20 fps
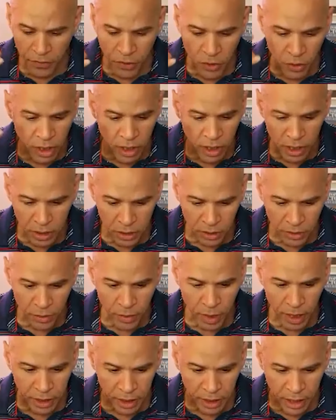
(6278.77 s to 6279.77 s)
If you can heal
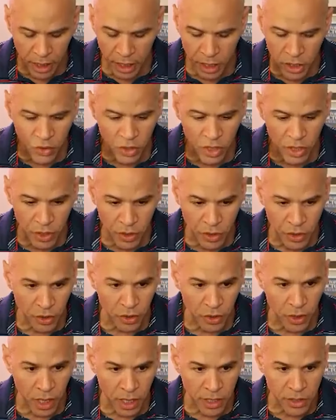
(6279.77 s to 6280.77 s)
the mitochondria and the
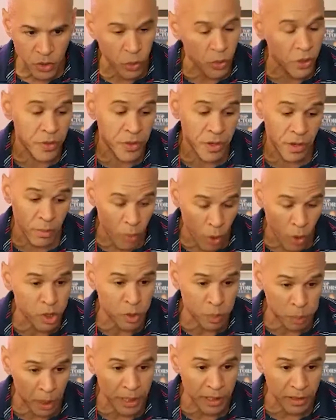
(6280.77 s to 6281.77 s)
neurons, where they're
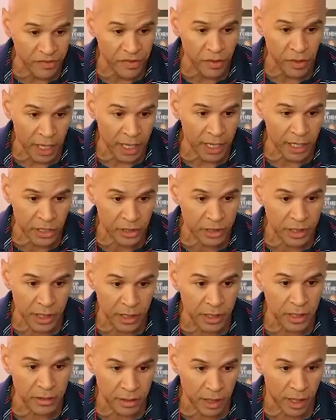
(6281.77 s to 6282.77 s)
most plentiful actually
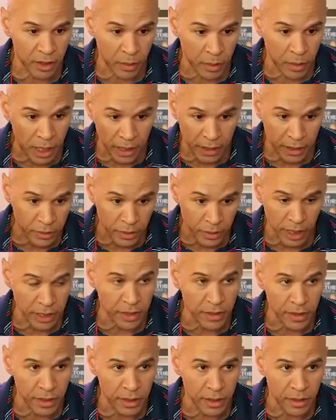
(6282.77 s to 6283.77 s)
in the entire body,
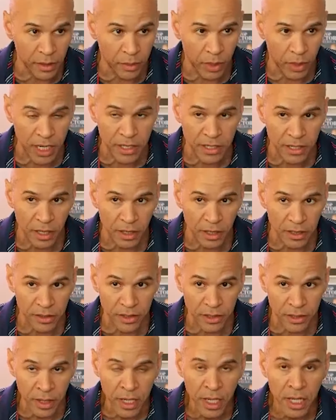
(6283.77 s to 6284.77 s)
right, in the brain
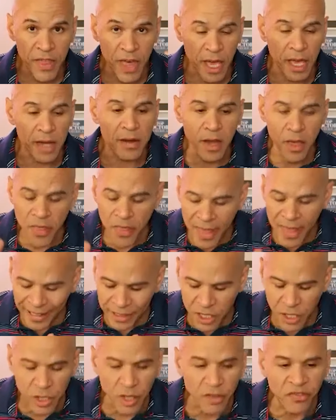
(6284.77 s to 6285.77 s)
cells, then
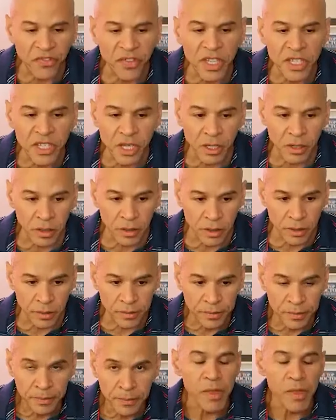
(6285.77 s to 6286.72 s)
that's the physical.